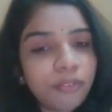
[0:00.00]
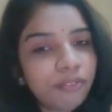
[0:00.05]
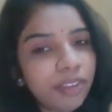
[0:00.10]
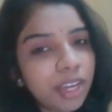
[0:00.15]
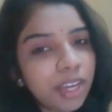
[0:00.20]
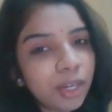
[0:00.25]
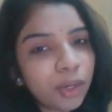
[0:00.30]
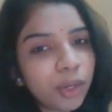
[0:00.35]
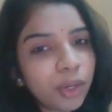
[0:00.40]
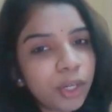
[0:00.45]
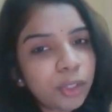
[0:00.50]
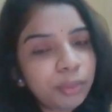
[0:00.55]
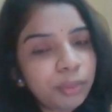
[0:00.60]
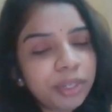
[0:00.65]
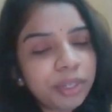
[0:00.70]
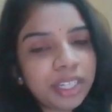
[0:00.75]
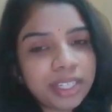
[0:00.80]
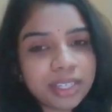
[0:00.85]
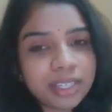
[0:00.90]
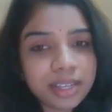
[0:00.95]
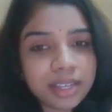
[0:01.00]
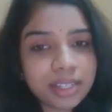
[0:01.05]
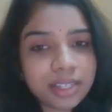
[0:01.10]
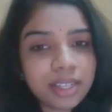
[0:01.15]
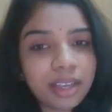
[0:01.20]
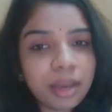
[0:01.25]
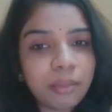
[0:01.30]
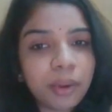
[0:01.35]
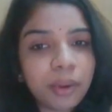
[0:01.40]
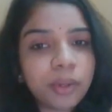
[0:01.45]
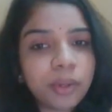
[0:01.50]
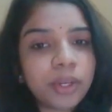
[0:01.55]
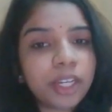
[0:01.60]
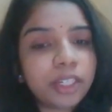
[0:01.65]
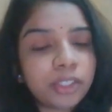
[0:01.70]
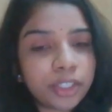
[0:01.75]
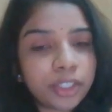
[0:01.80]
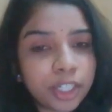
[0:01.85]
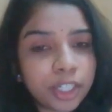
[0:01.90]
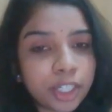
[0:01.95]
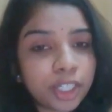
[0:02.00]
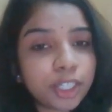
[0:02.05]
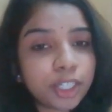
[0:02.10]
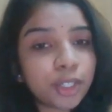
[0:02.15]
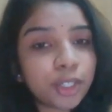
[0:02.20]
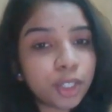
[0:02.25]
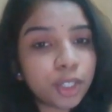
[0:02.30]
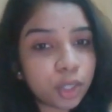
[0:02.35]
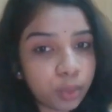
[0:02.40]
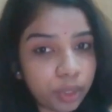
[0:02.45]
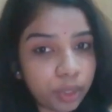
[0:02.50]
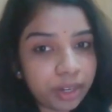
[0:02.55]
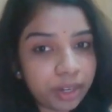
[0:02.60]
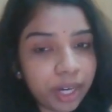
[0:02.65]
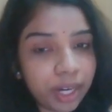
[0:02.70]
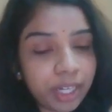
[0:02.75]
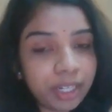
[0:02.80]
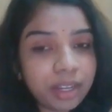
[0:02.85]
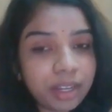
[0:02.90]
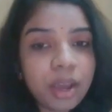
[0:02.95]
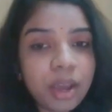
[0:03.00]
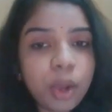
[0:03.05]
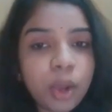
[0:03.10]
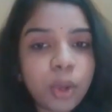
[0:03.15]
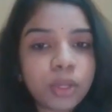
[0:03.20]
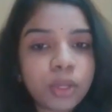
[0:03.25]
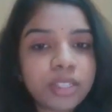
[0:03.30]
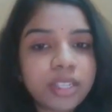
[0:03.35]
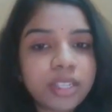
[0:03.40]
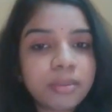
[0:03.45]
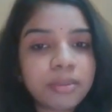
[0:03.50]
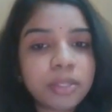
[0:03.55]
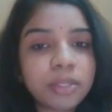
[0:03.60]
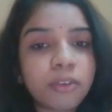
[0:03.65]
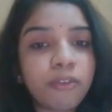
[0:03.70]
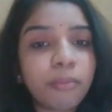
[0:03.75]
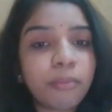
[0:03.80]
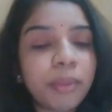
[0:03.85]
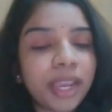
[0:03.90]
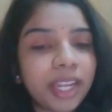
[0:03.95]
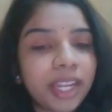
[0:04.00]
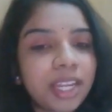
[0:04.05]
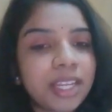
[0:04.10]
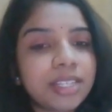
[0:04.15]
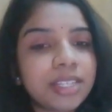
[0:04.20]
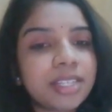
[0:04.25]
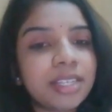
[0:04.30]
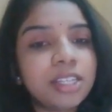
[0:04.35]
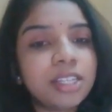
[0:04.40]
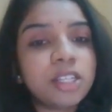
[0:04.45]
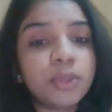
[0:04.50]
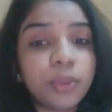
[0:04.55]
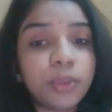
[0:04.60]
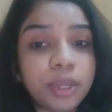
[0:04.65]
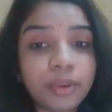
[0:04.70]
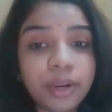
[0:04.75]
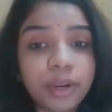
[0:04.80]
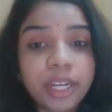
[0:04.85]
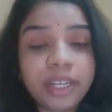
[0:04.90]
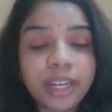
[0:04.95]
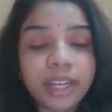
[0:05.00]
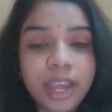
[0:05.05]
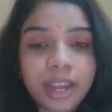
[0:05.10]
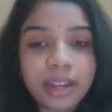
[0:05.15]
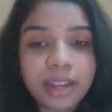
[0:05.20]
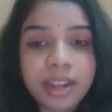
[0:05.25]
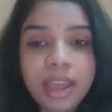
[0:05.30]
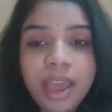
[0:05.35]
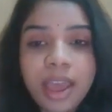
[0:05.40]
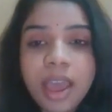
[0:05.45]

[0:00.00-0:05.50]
we are going to be discussing about introduction to swing right, concepts of mechanics in swing right, and